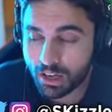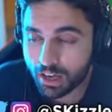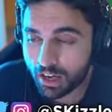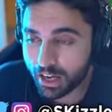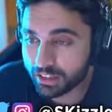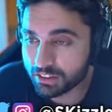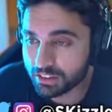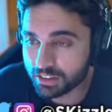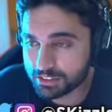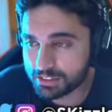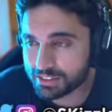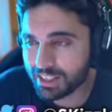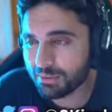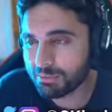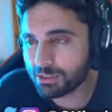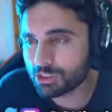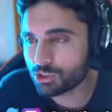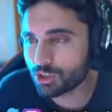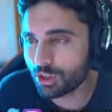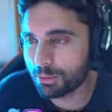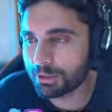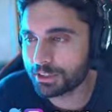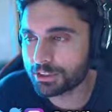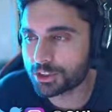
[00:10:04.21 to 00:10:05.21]
And this time it's
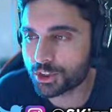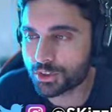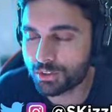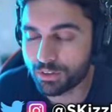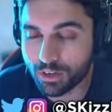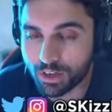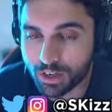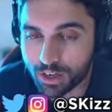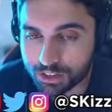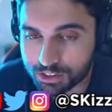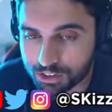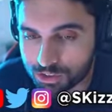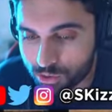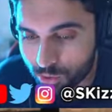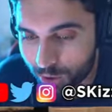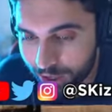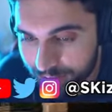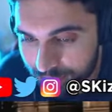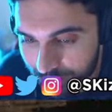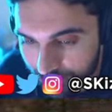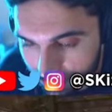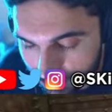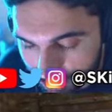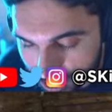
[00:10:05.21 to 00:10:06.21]
gonna be Treyarch, so
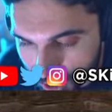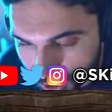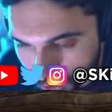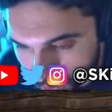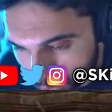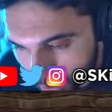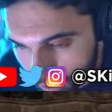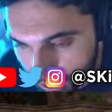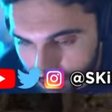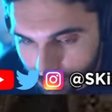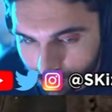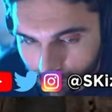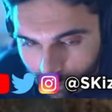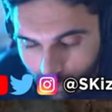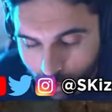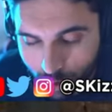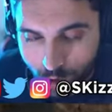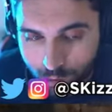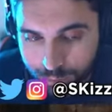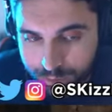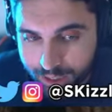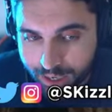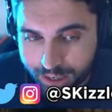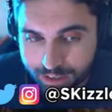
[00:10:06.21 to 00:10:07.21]
I truly do
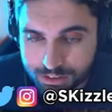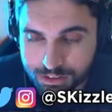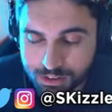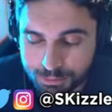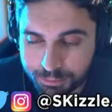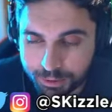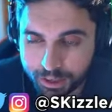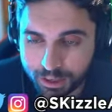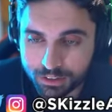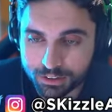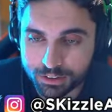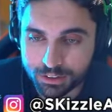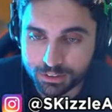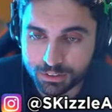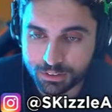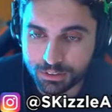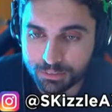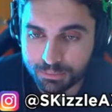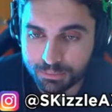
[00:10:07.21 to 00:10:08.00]
hope that it's better.